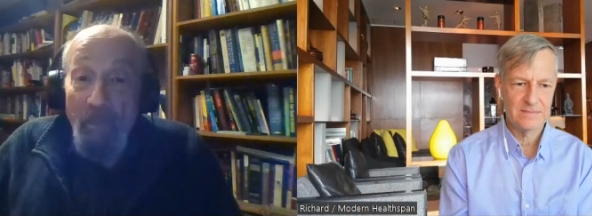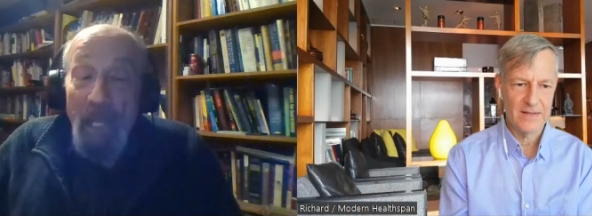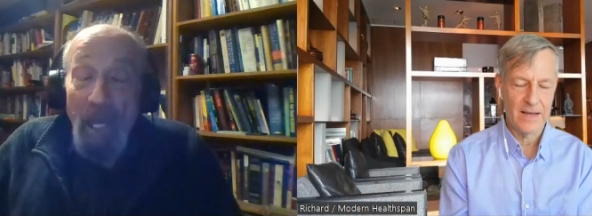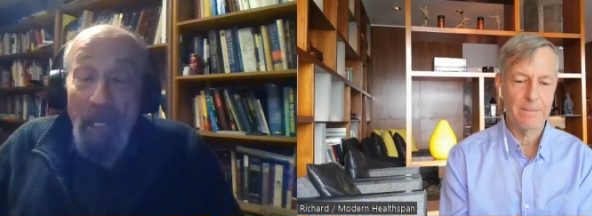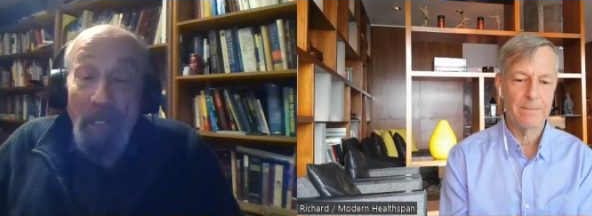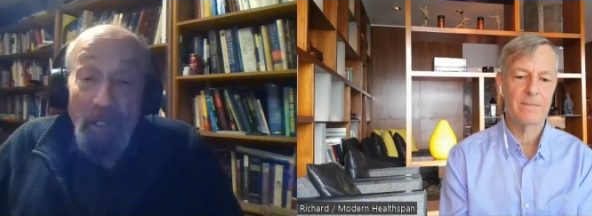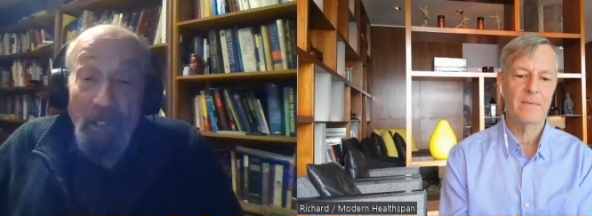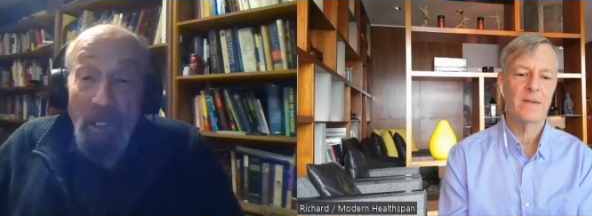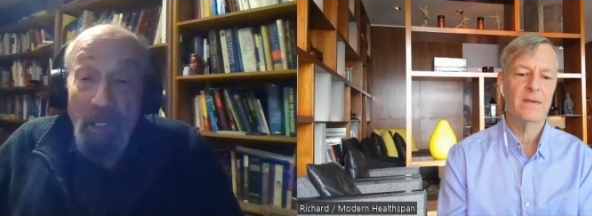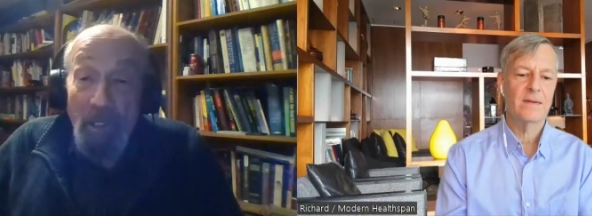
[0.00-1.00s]
Speaker 1: yeah.
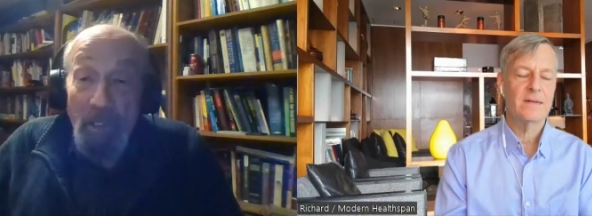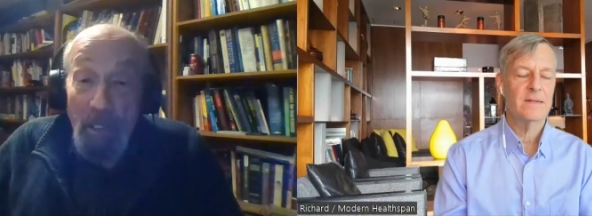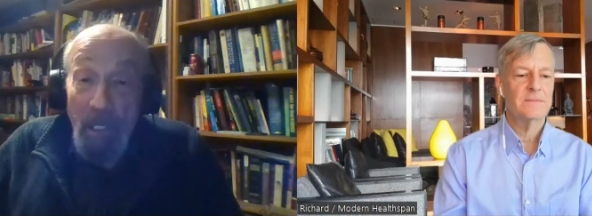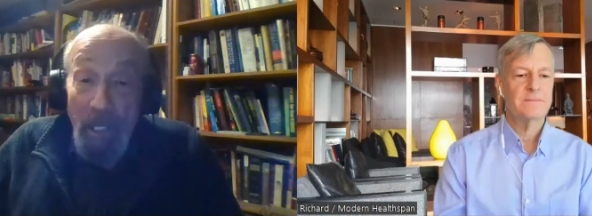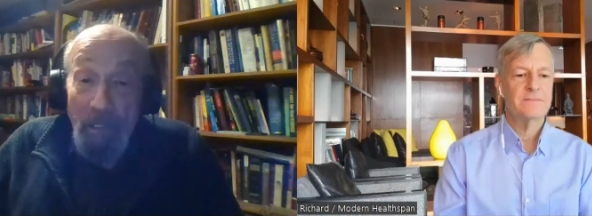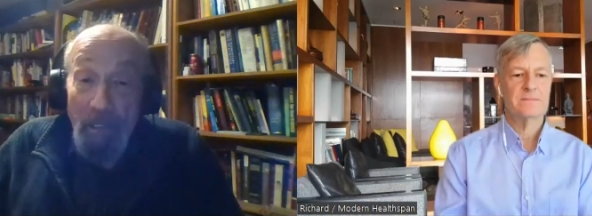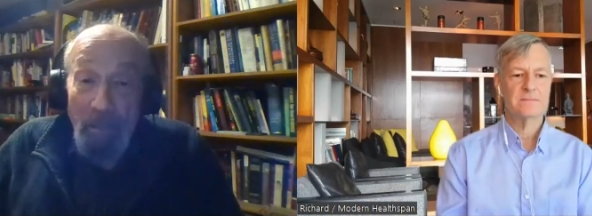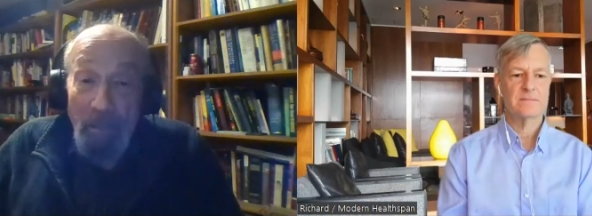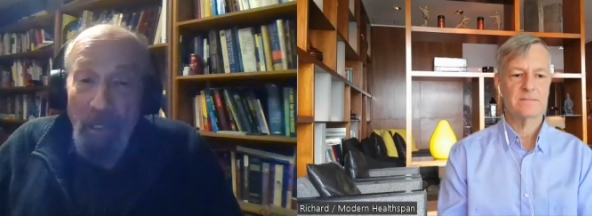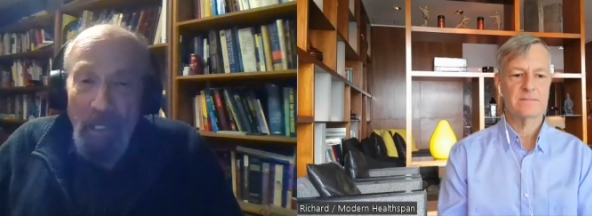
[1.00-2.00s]
And, uh,
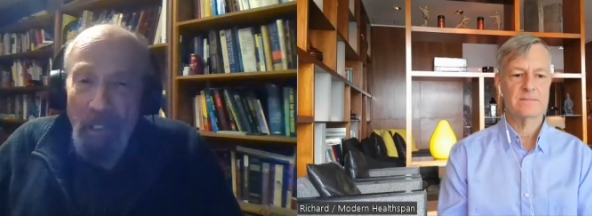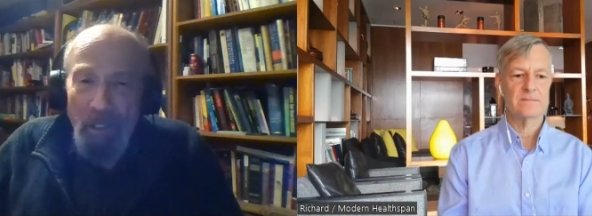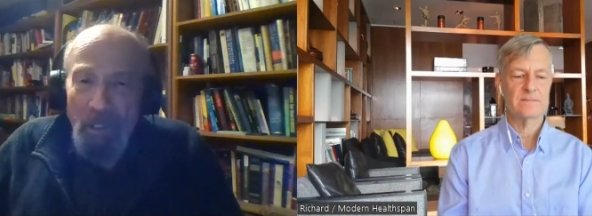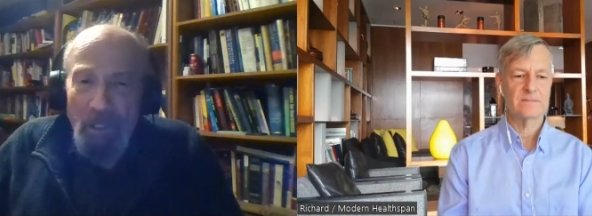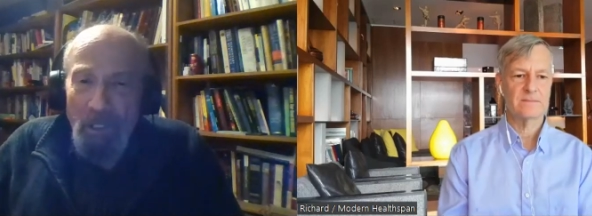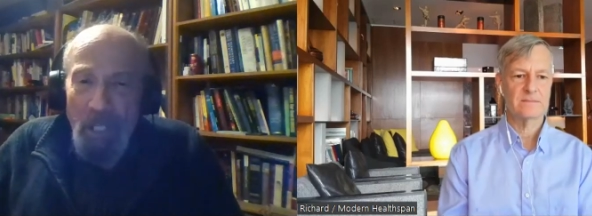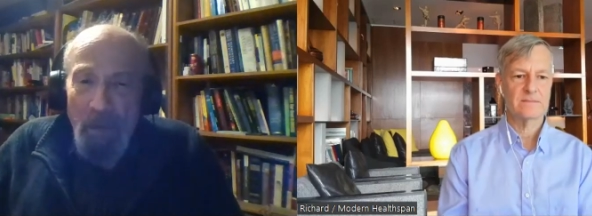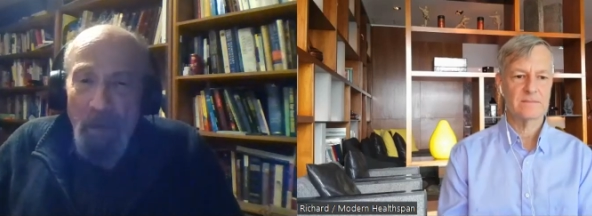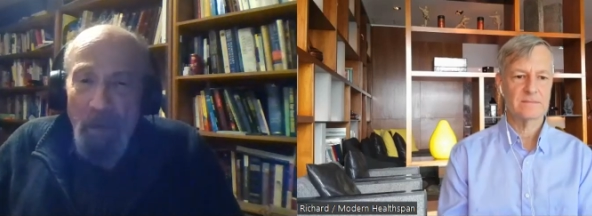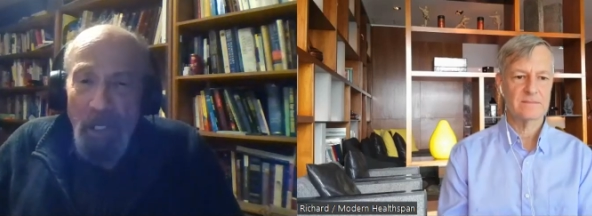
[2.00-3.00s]
and they
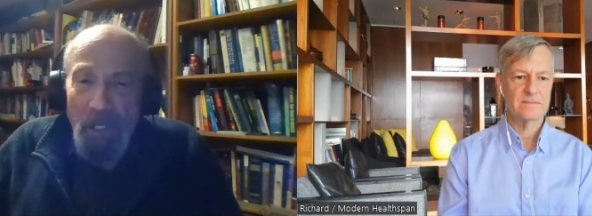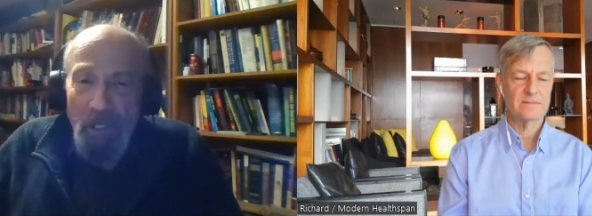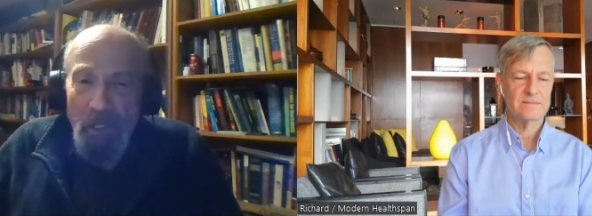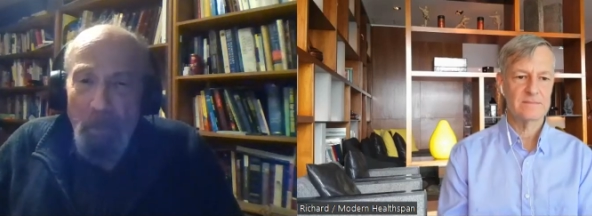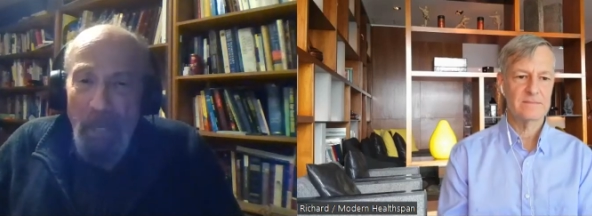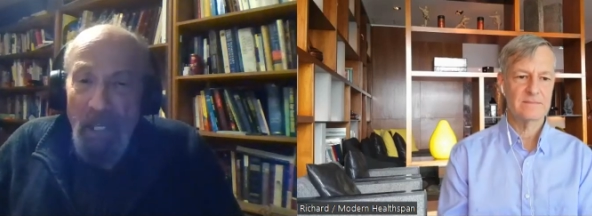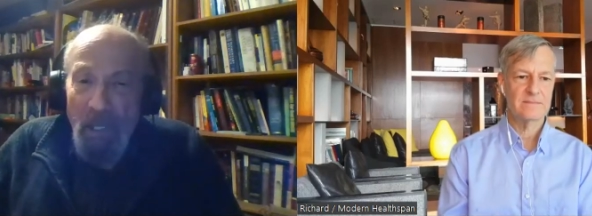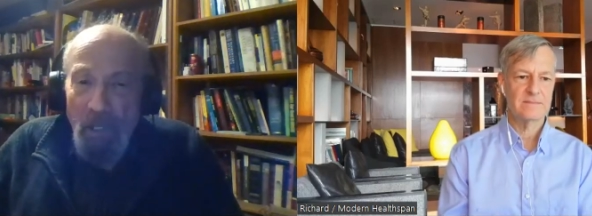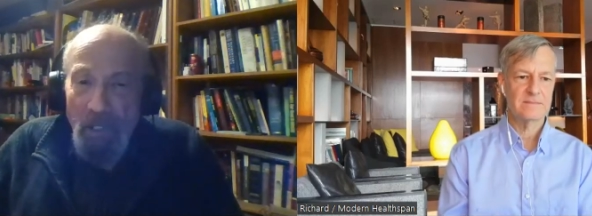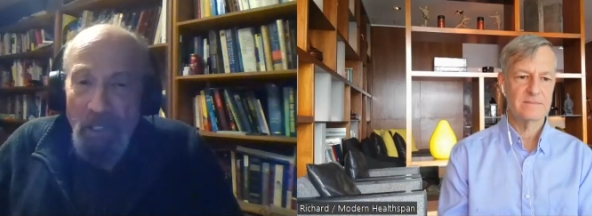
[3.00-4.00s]
generally use
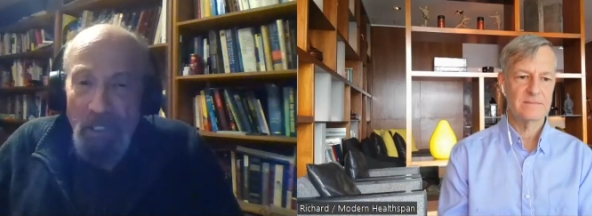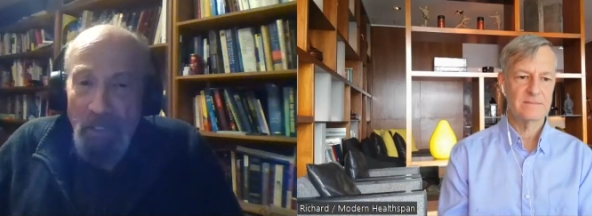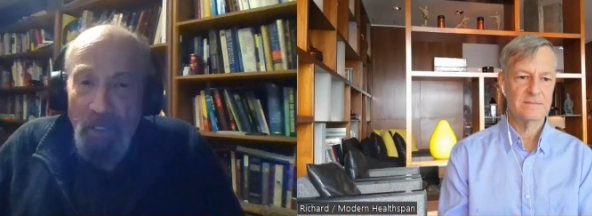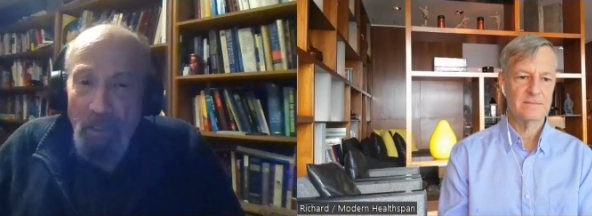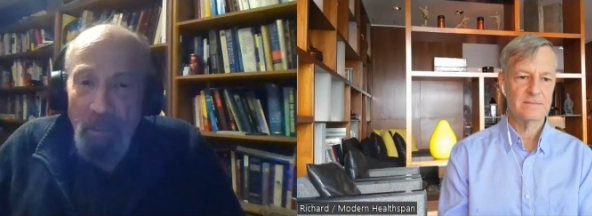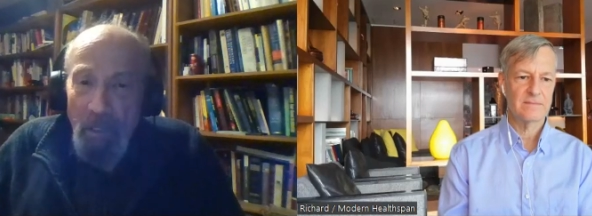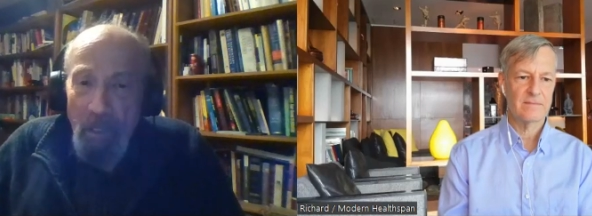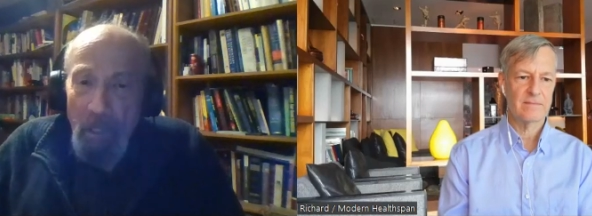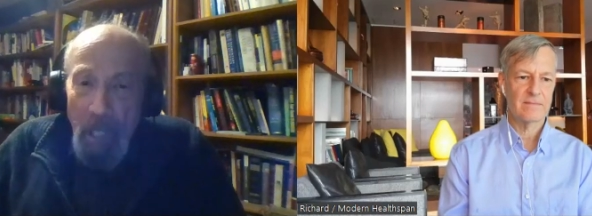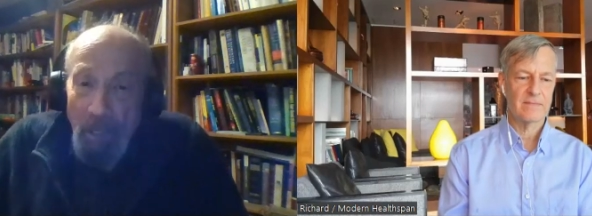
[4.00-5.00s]
beagles.
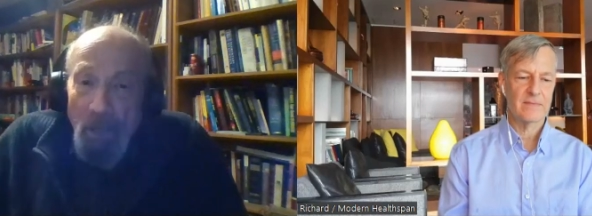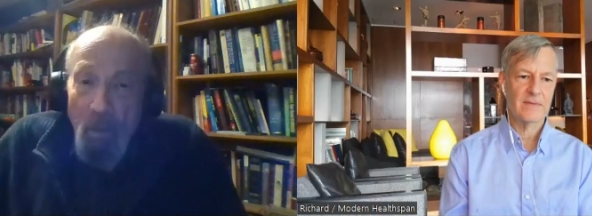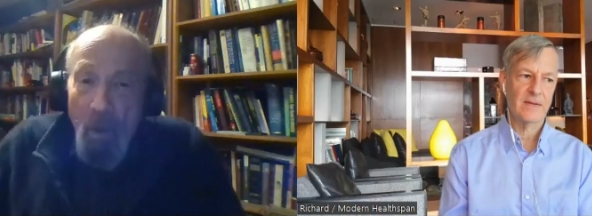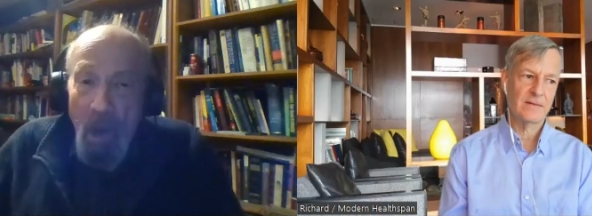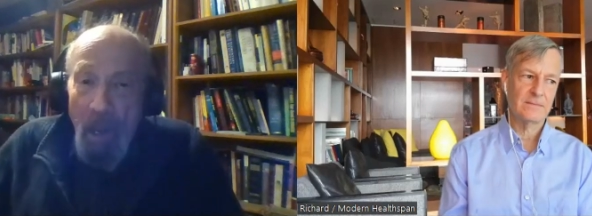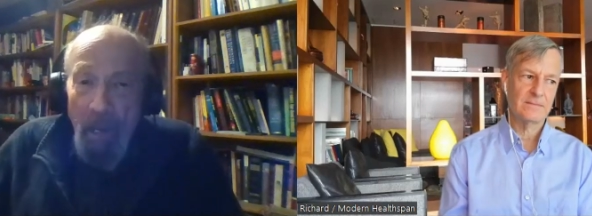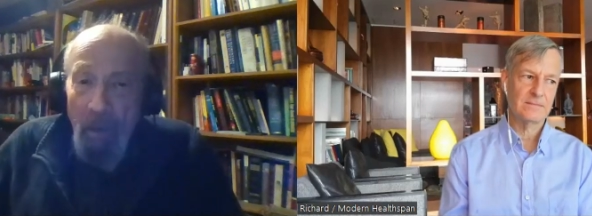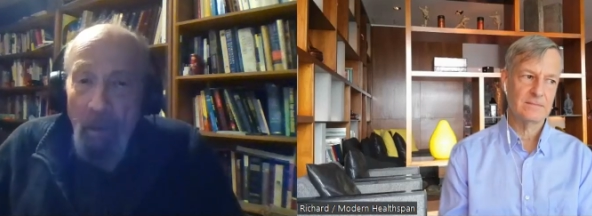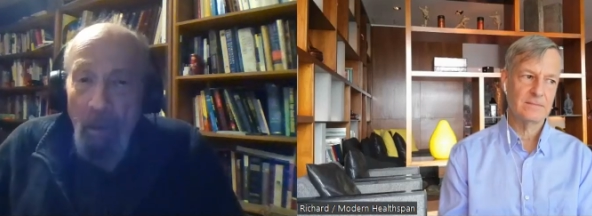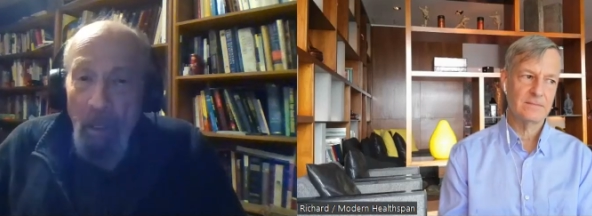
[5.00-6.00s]
I don't know why.
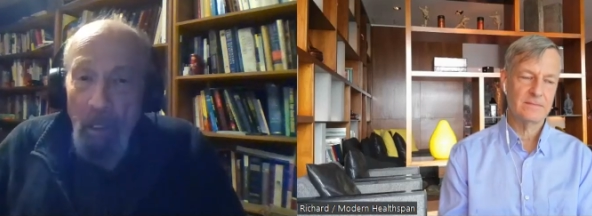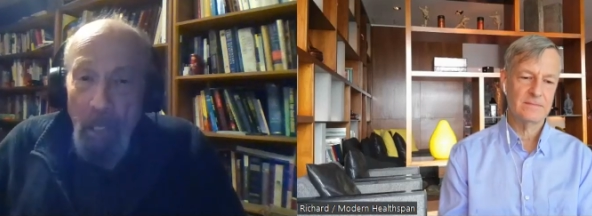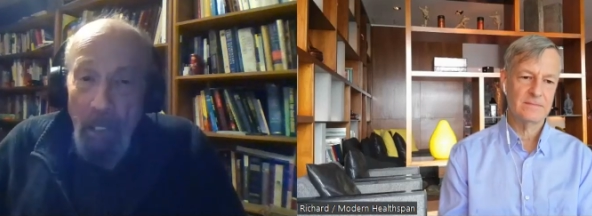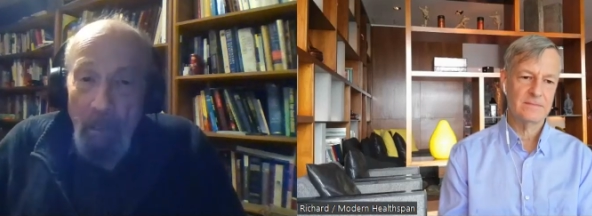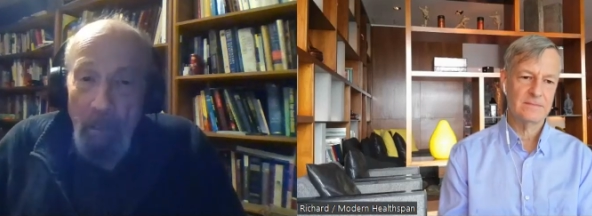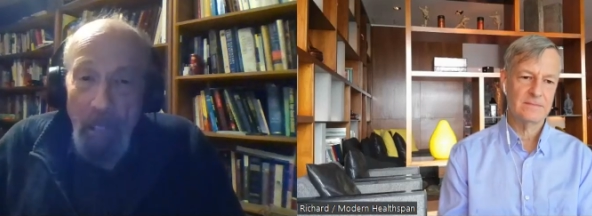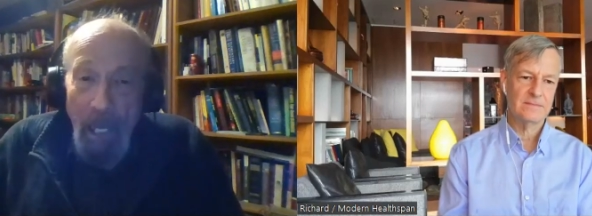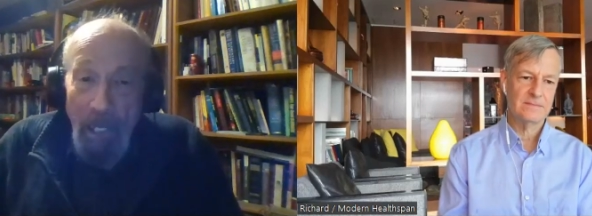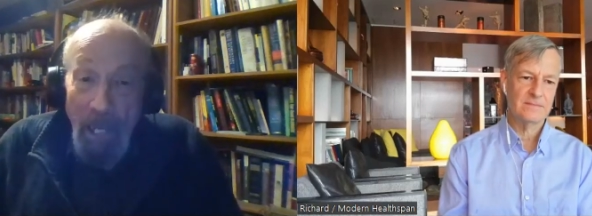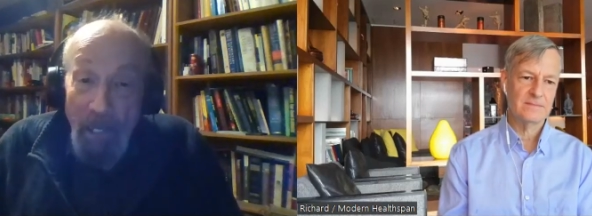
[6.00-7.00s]
I,
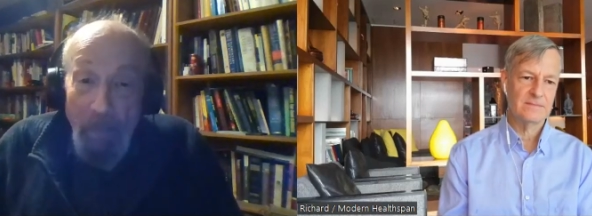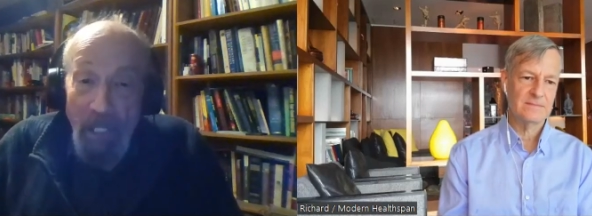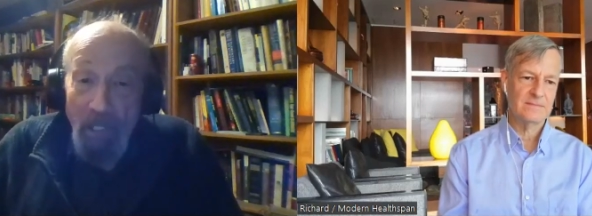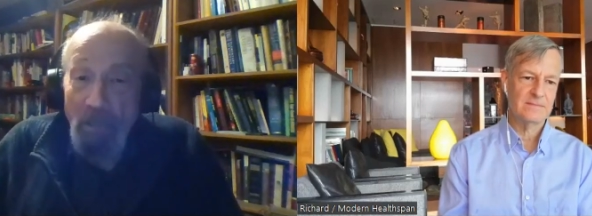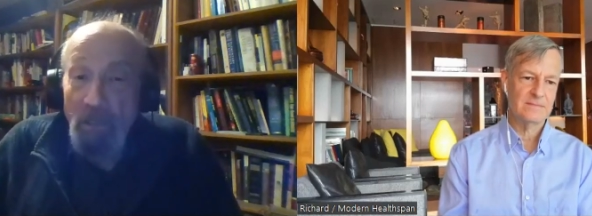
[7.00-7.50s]
I like beagles.